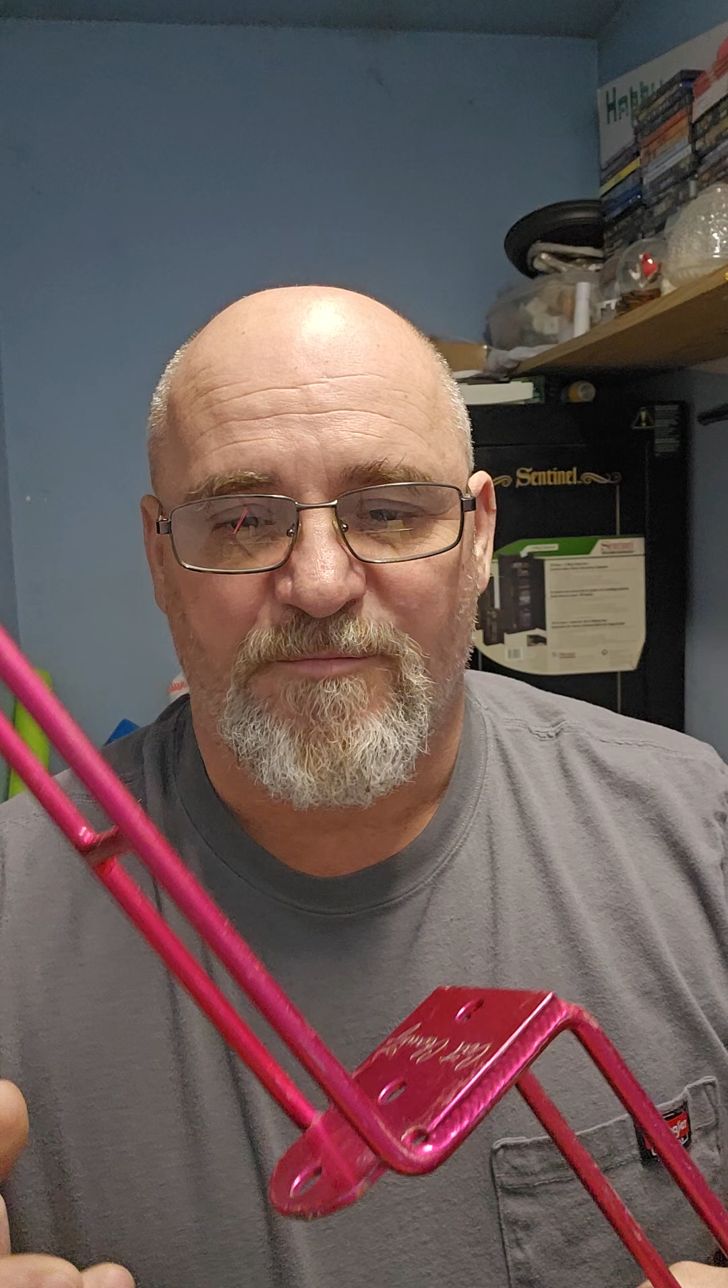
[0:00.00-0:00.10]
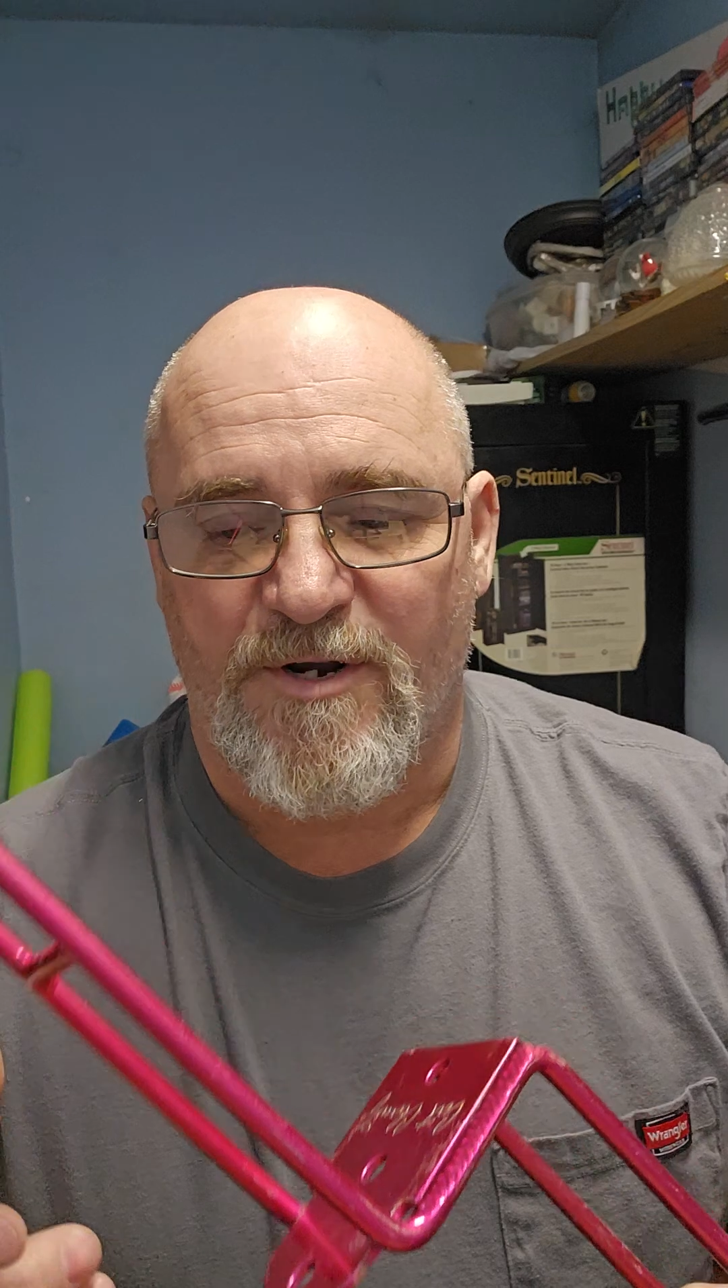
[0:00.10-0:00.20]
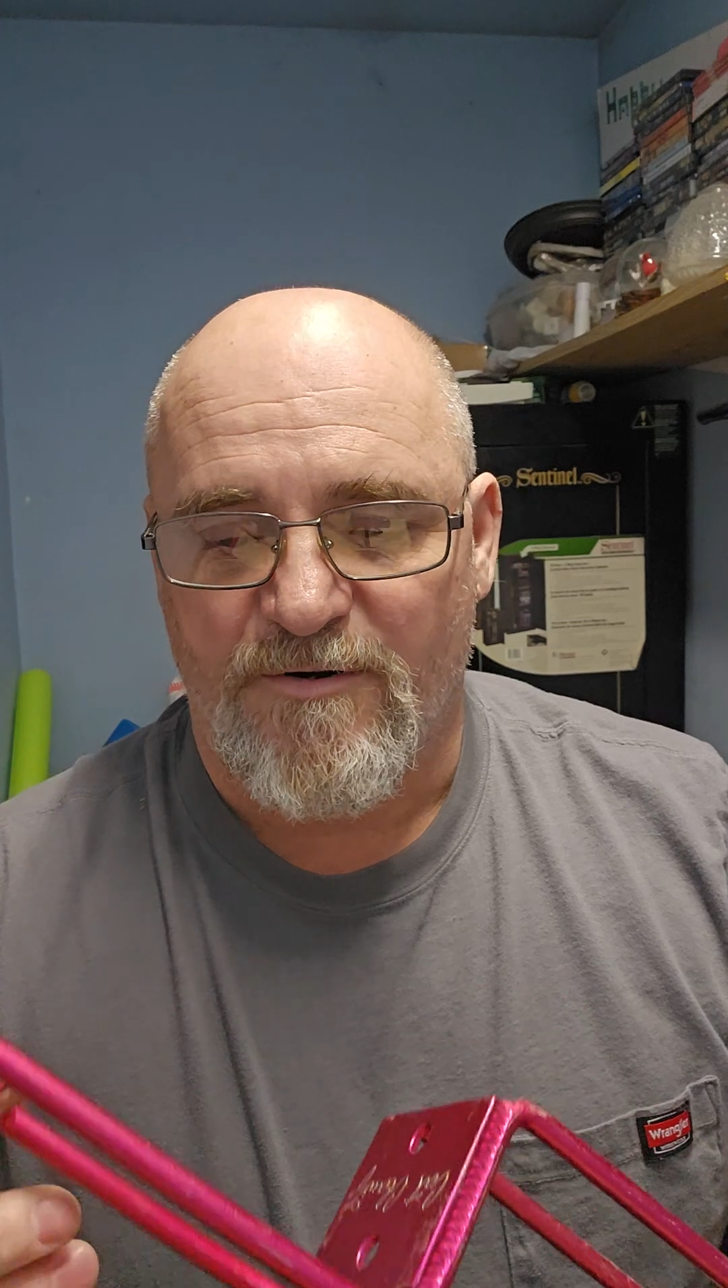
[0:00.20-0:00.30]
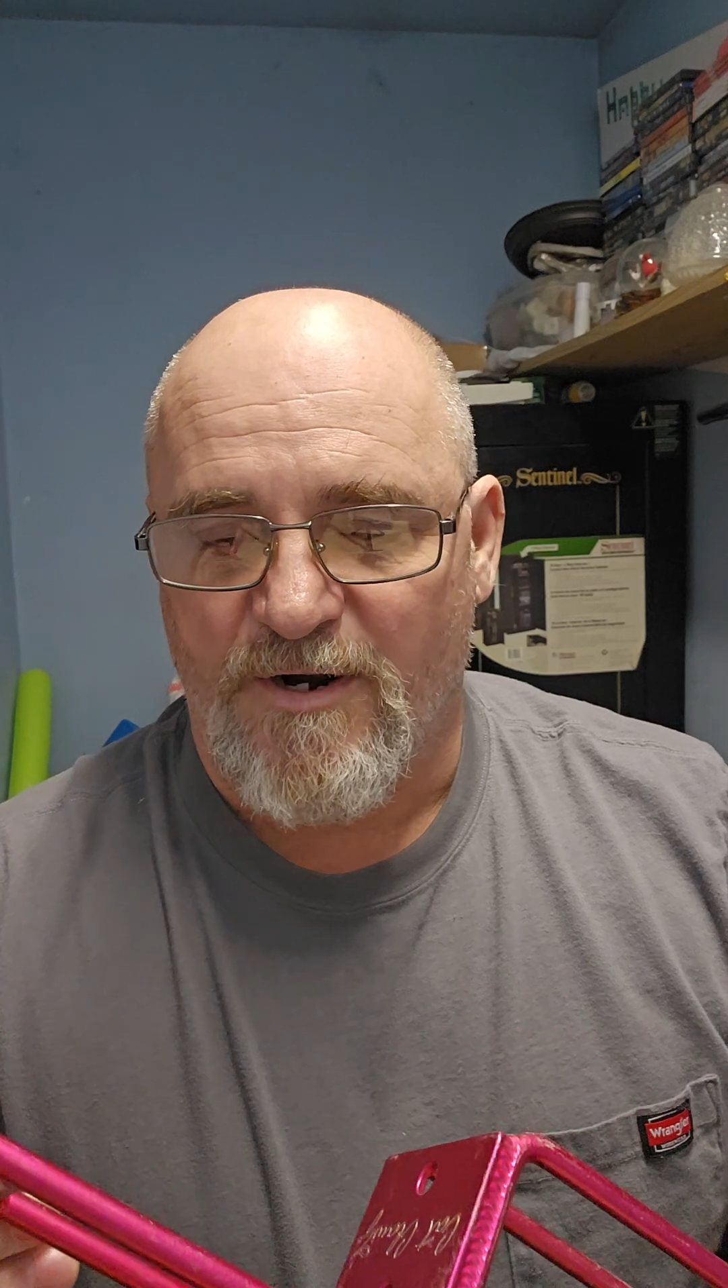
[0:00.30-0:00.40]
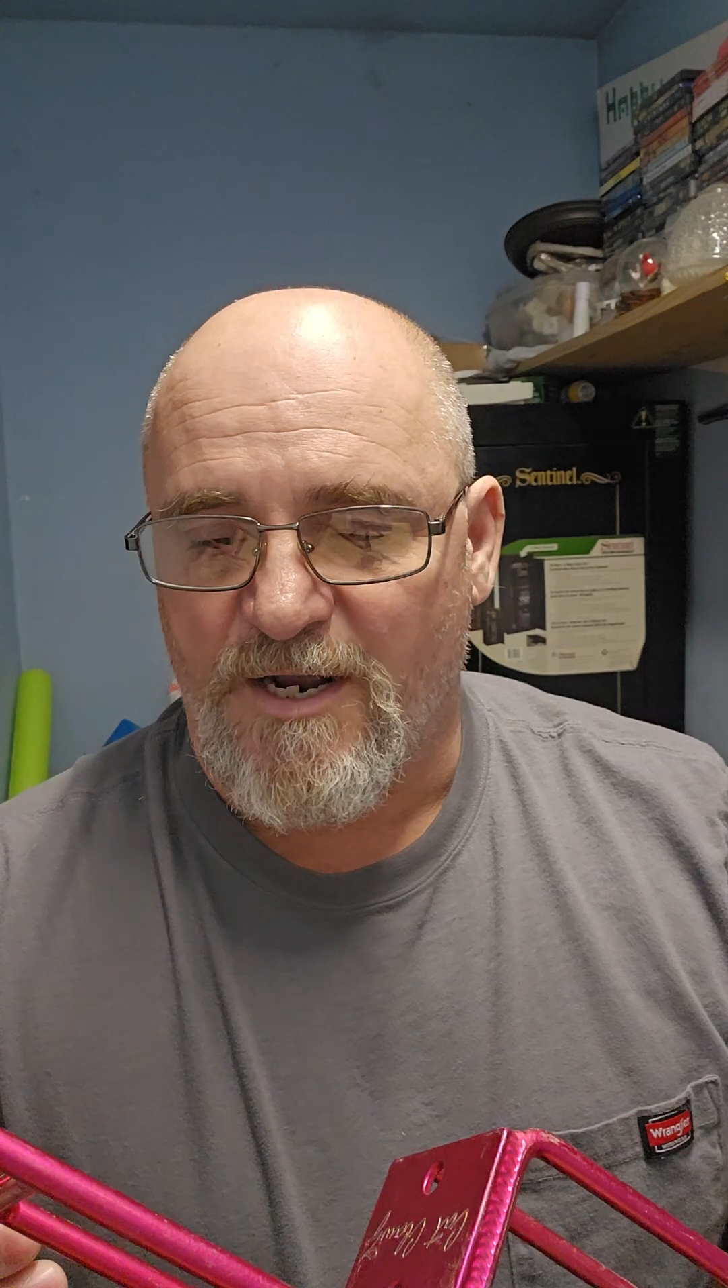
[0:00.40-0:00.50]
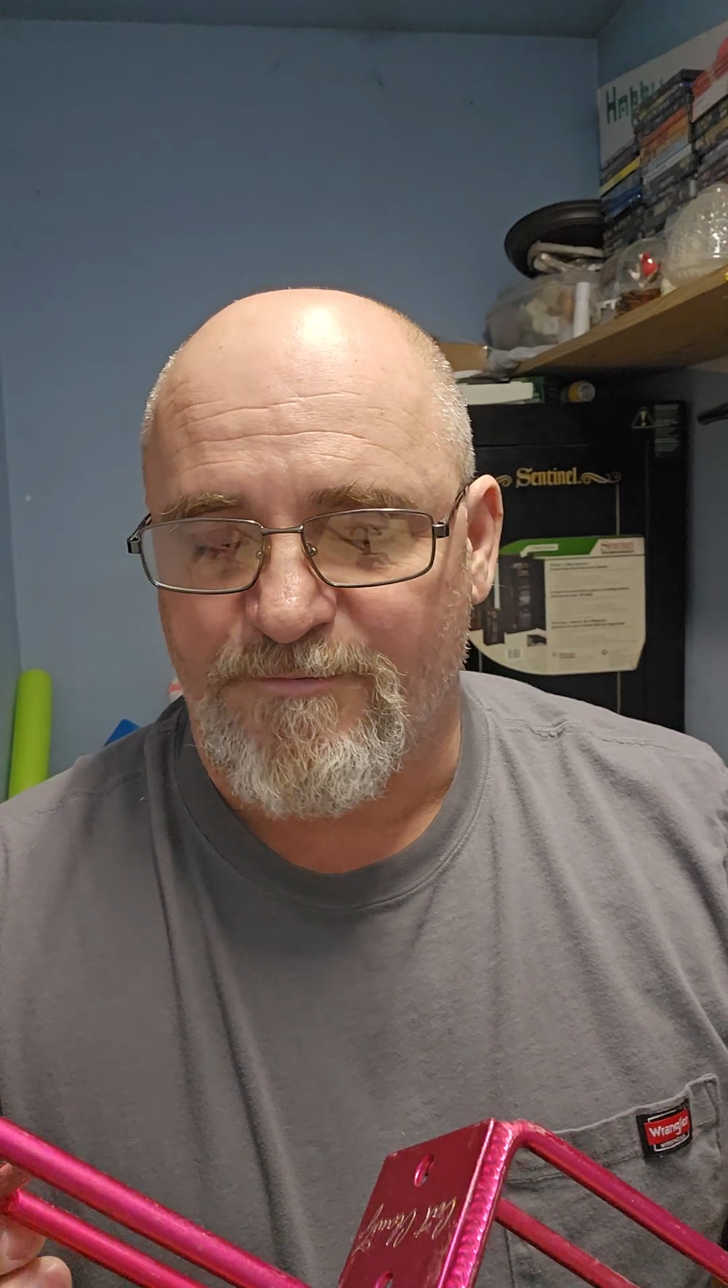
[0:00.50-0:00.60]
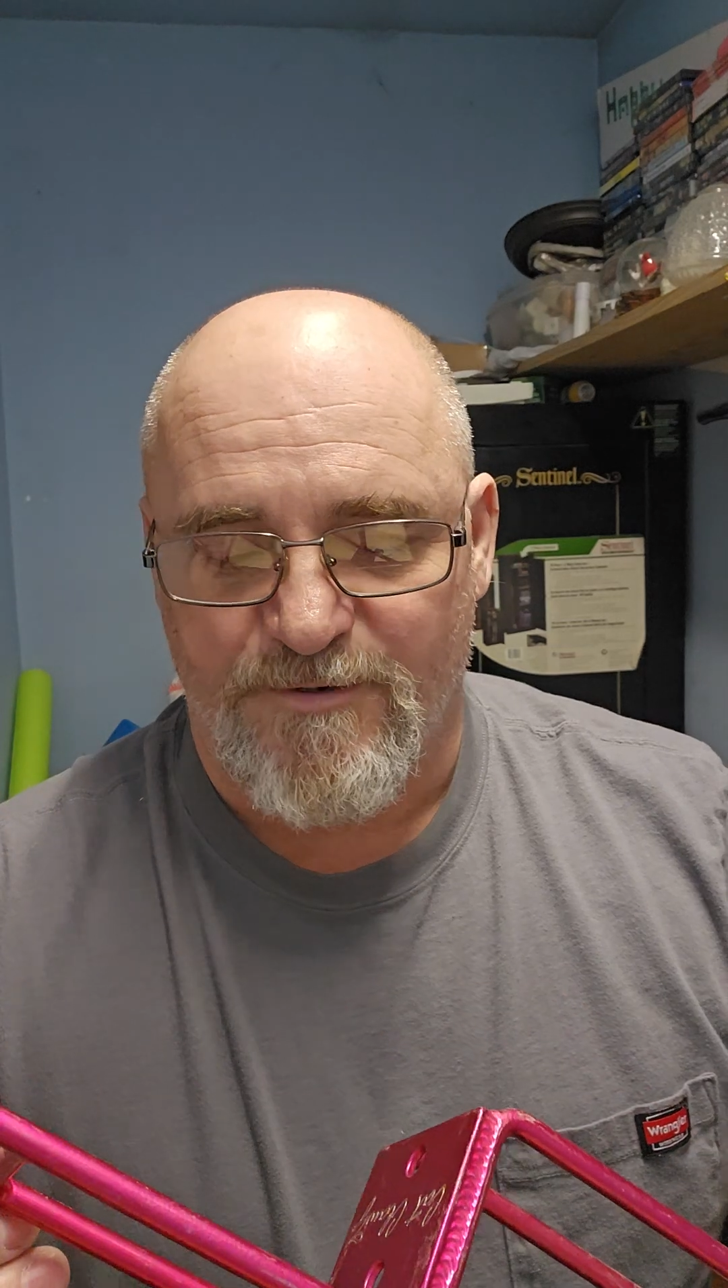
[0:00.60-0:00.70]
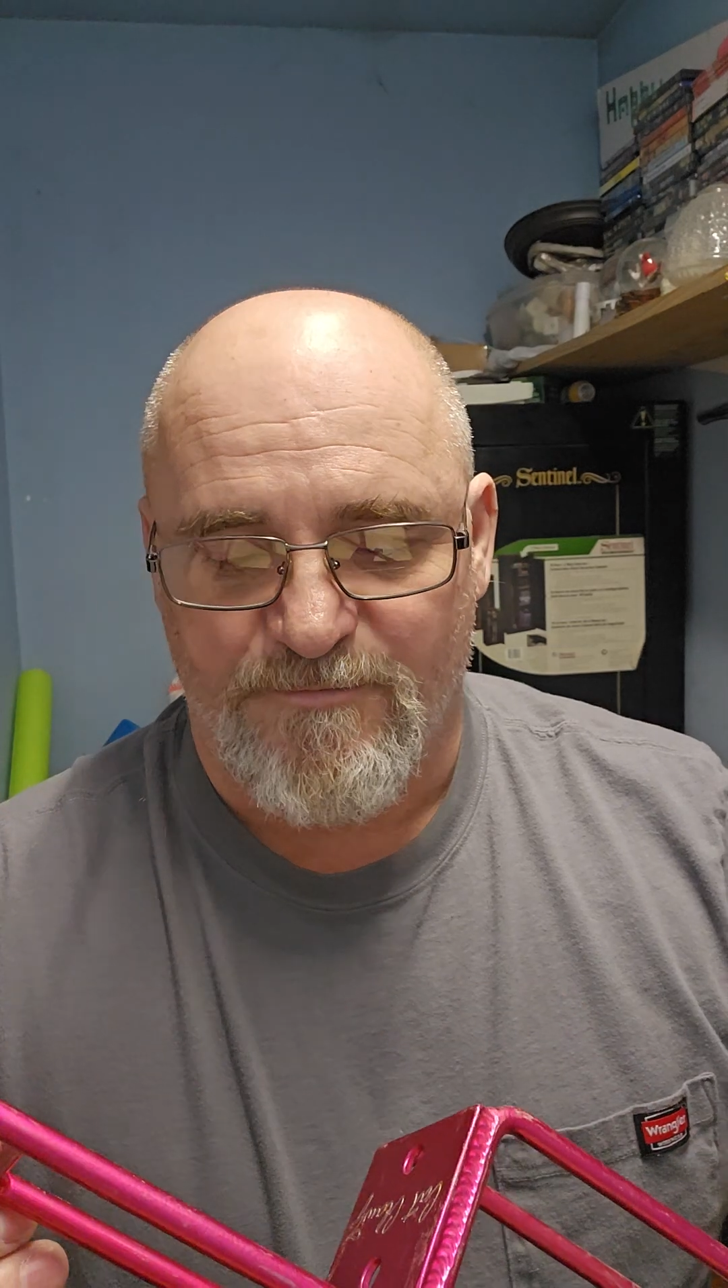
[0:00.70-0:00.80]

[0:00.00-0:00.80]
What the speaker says: better option